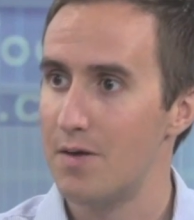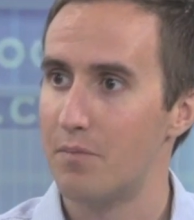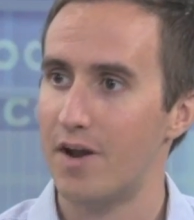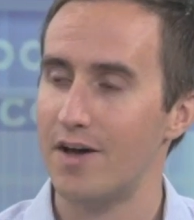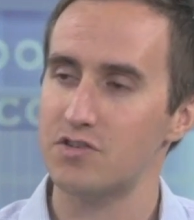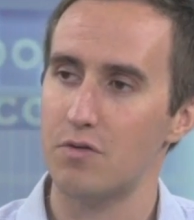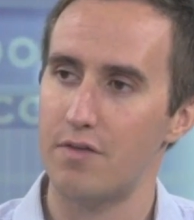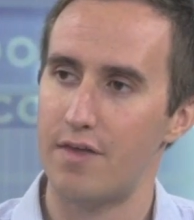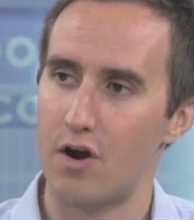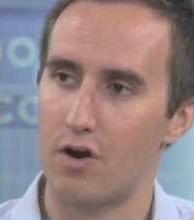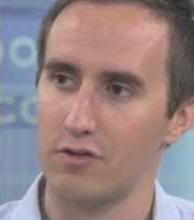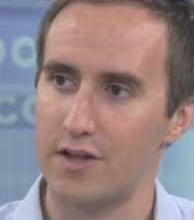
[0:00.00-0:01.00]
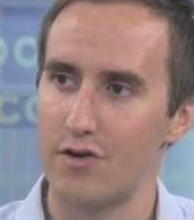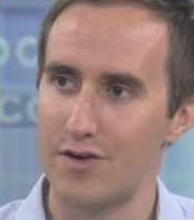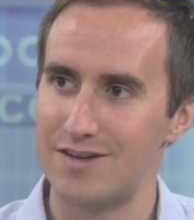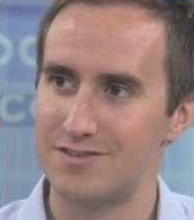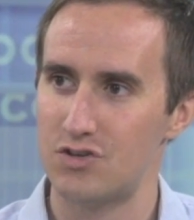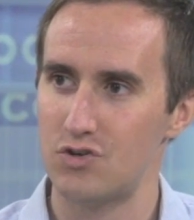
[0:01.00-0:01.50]
but also they are
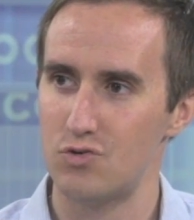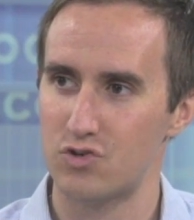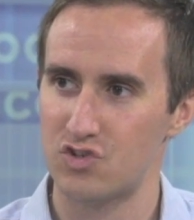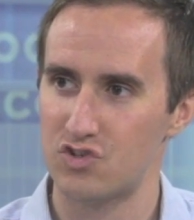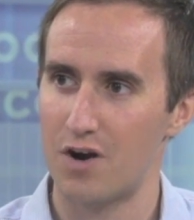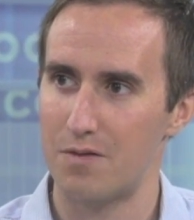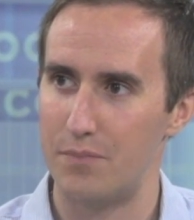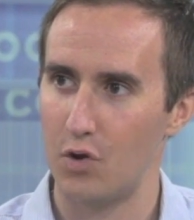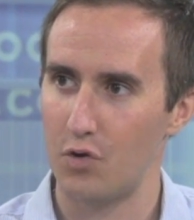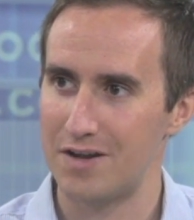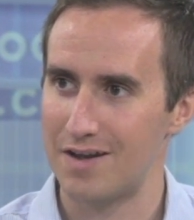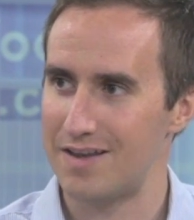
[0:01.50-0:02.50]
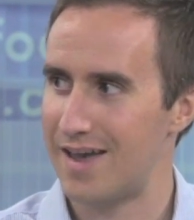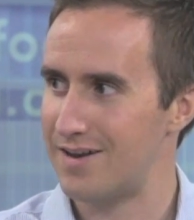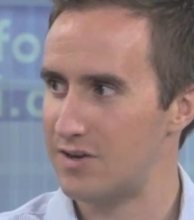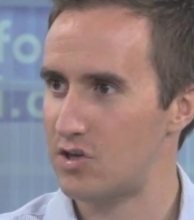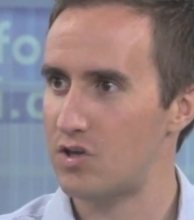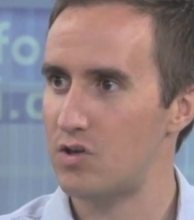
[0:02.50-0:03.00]
leery to start building
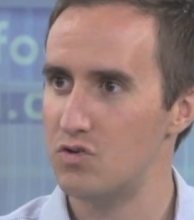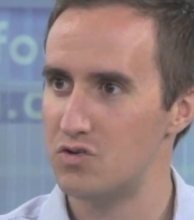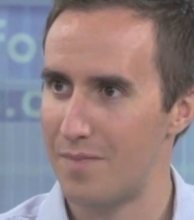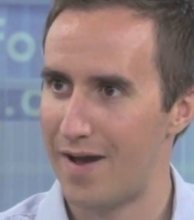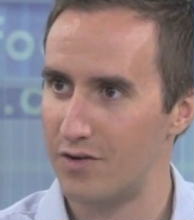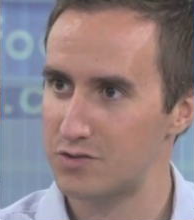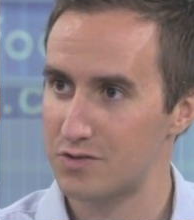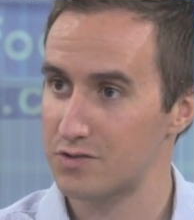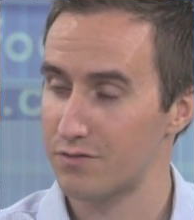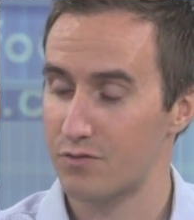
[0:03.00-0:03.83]
again in huge amounts because,